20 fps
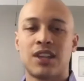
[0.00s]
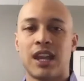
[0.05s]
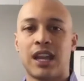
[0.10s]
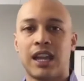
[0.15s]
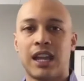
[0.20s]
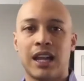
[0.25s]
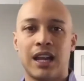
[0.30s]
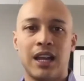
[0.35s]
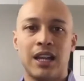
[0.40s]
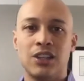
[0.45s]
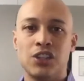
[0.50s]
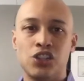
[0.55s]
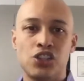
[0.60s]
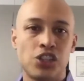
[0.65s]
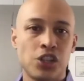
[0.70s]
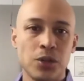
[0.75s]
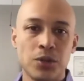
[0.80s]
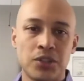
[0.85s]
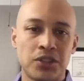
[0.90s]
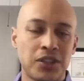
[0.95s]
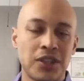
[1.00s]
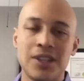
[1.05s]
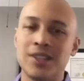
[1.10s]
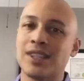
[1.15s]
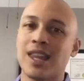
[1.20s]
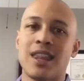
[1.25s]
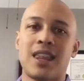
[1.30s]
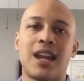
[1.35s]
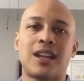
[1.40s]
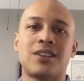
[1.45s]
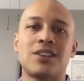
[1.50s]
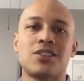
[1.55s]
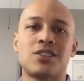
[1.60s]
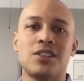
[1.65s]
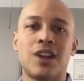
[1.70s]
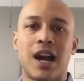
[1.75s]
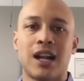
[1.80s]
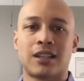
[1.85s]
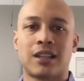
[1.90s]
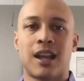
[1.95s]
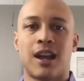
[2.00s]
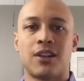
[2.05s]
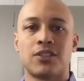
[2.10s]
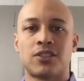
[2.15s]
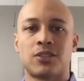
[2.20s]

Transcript: and juices, that does not count.